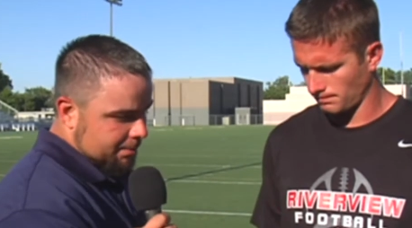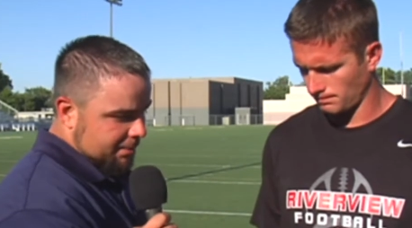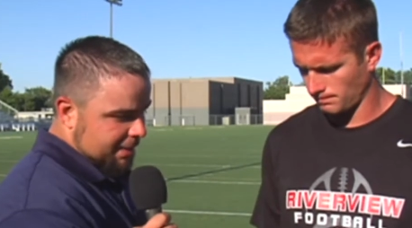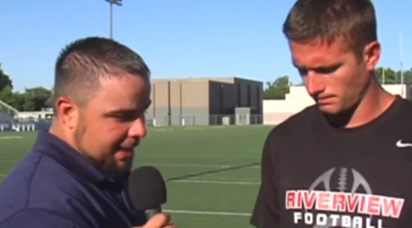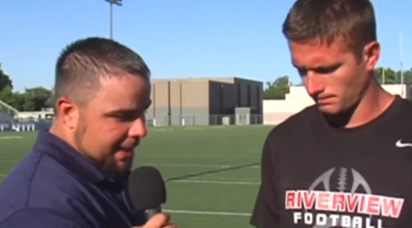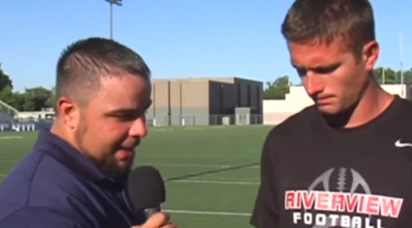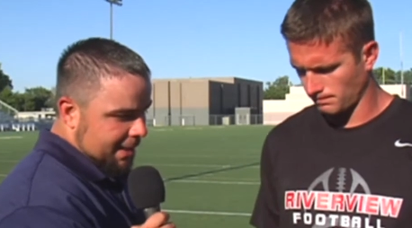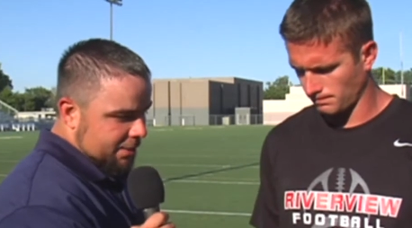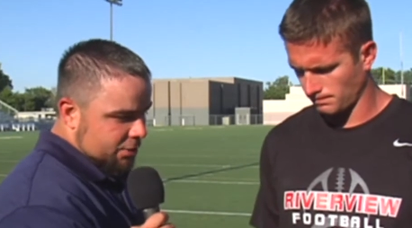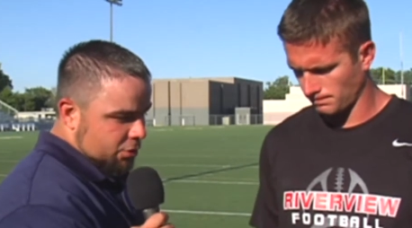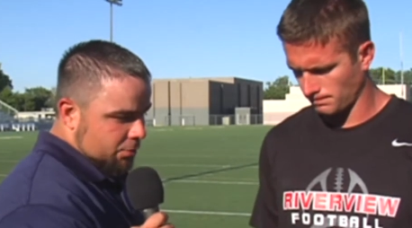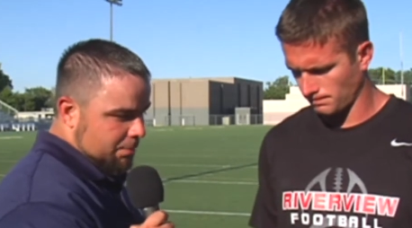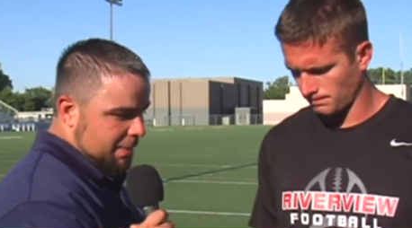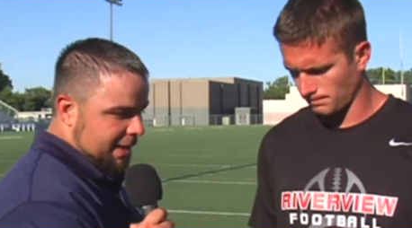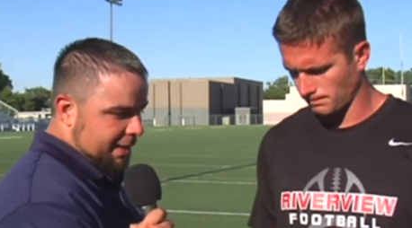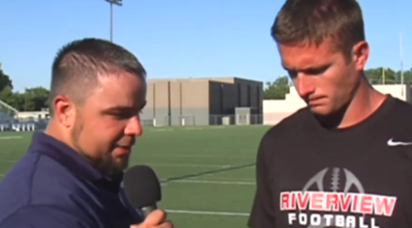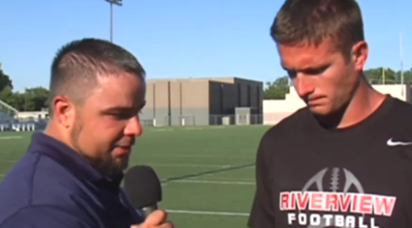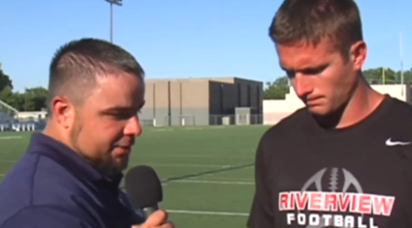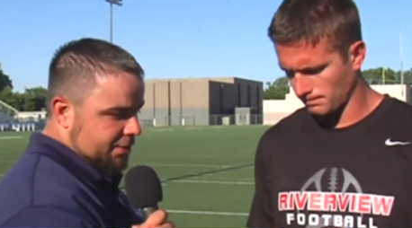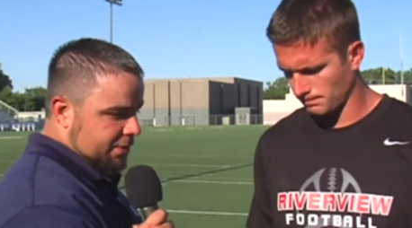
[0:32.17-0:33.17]
Speaker 1: some guys who might
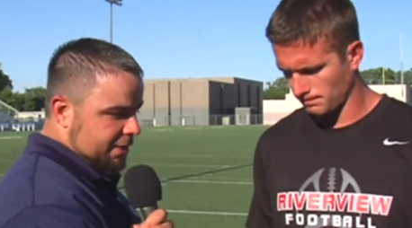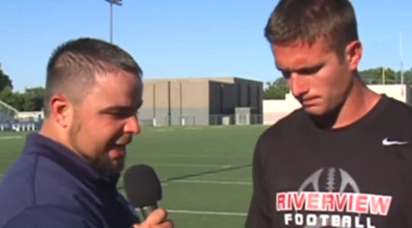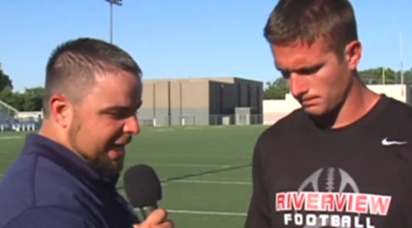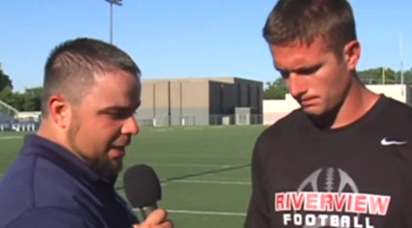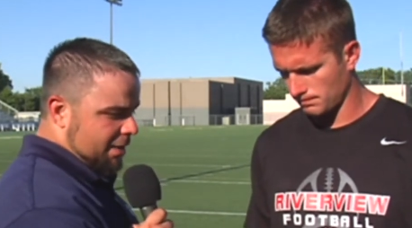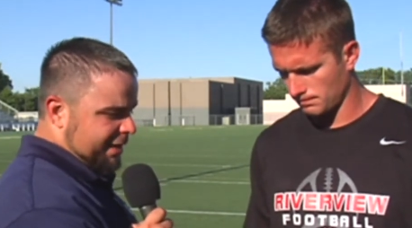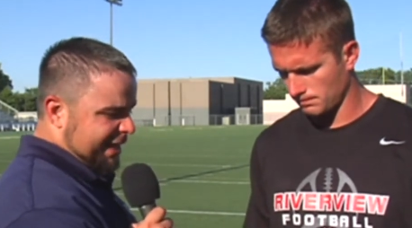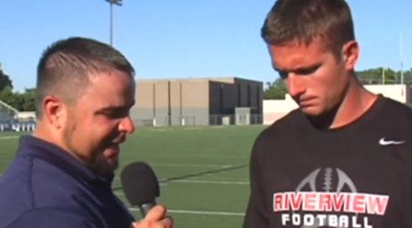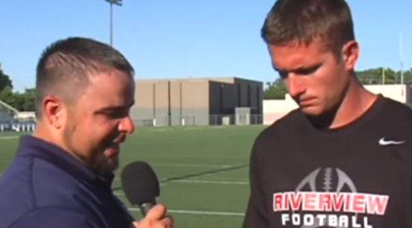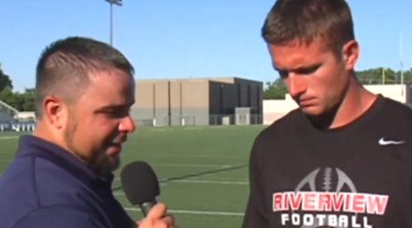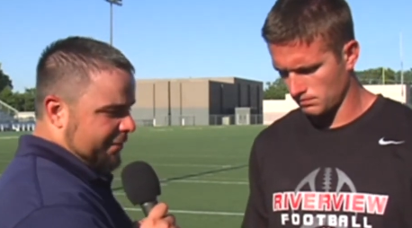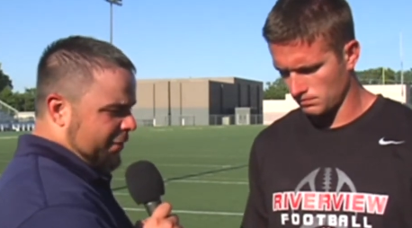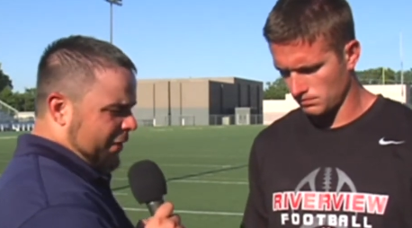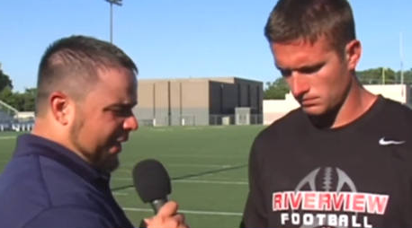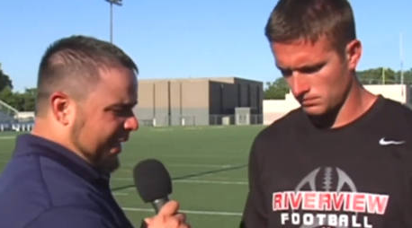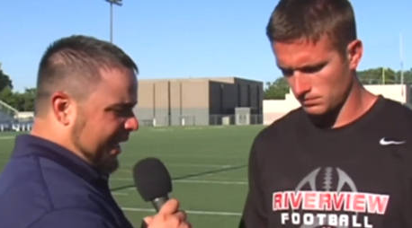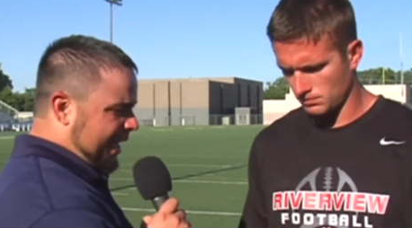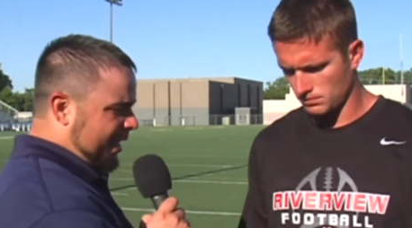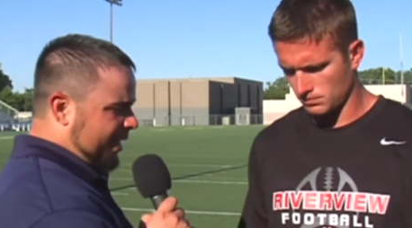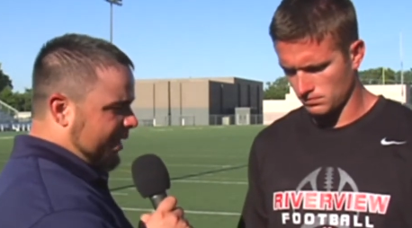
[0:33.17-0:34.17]
have stood out, and if you
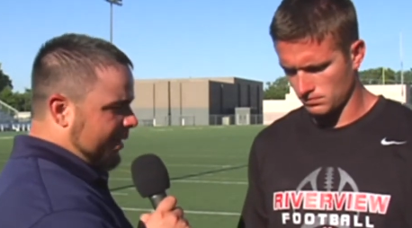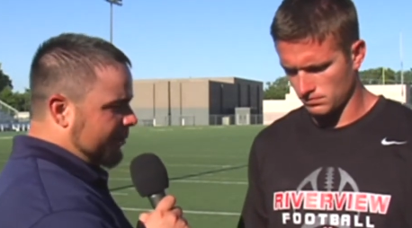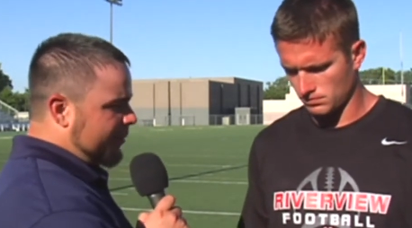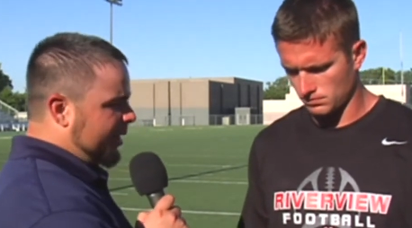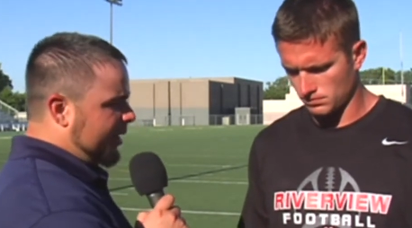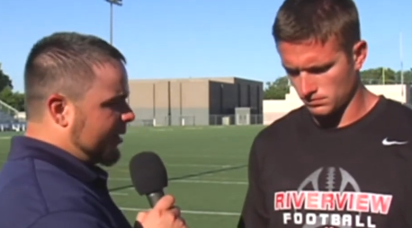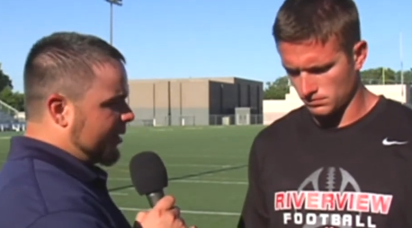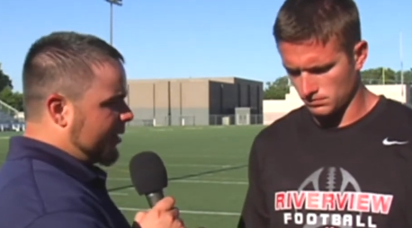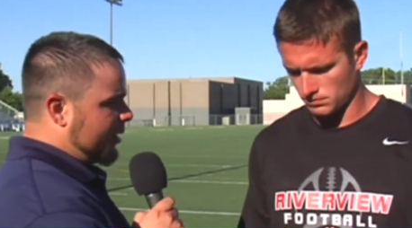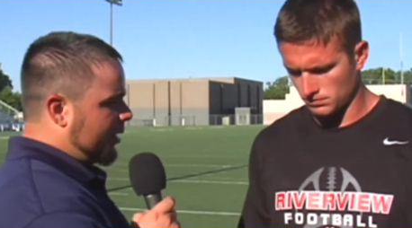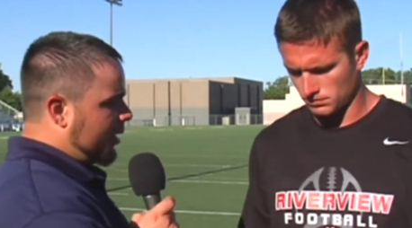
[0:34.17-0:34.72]
can, give me a,